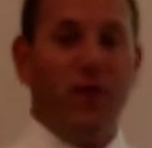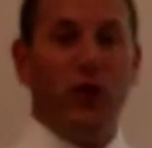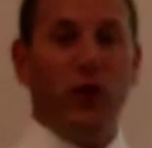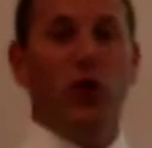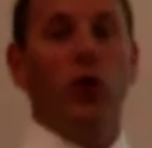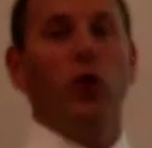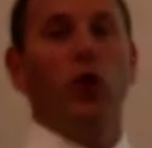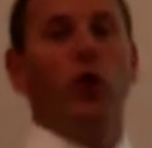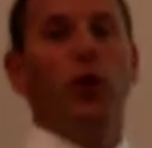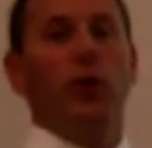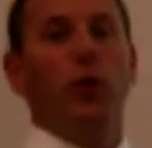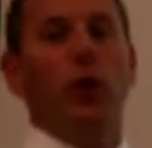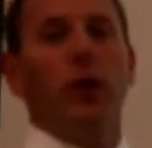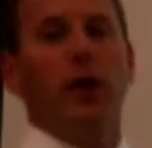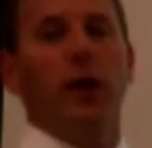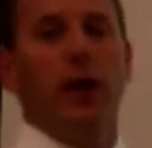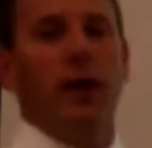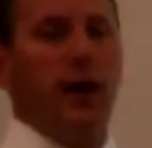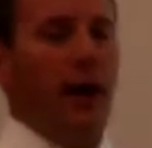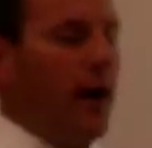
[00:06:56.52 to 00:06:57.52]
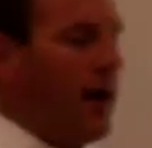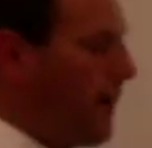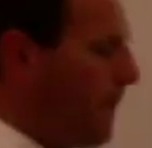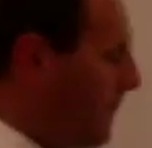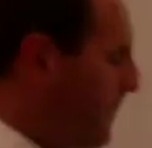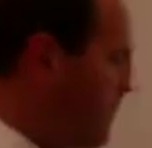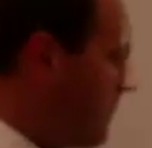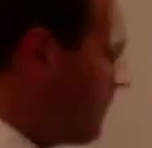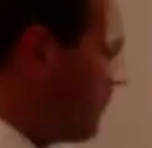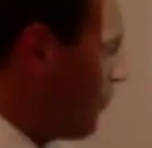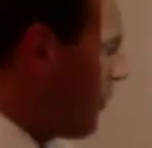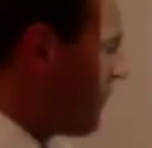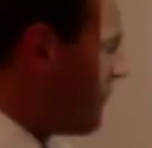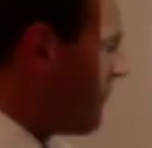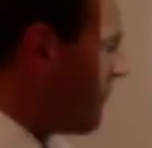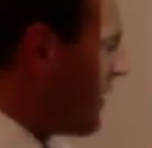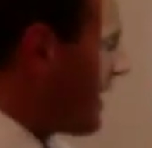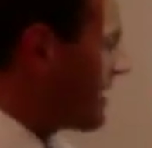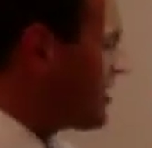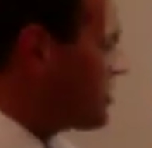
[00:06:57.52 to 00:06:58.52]
full
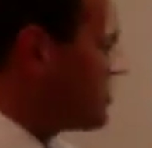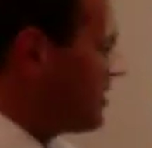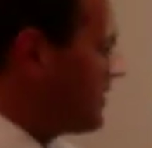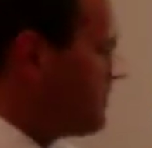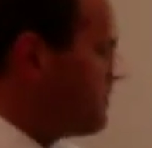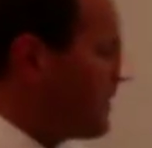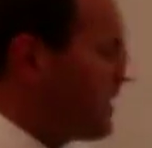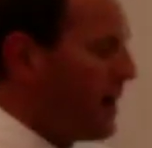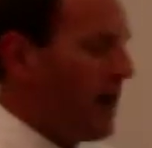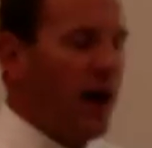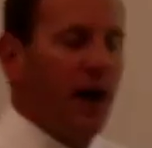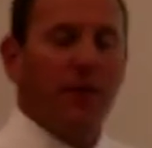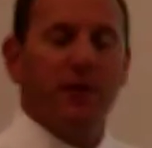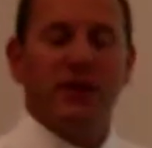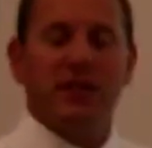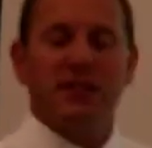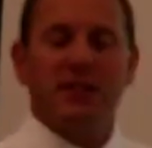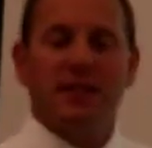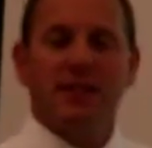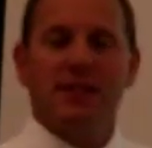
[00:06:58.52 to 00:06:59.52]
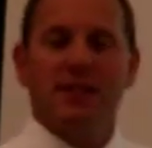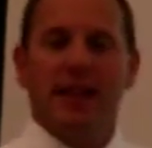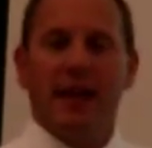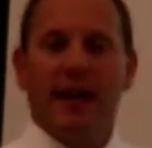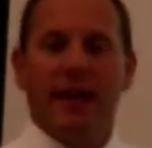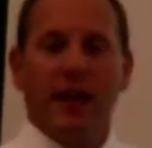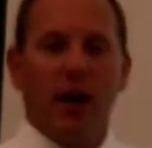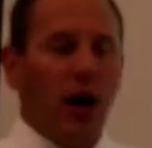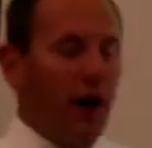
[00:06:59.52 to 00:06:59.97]
reflection of the sun's light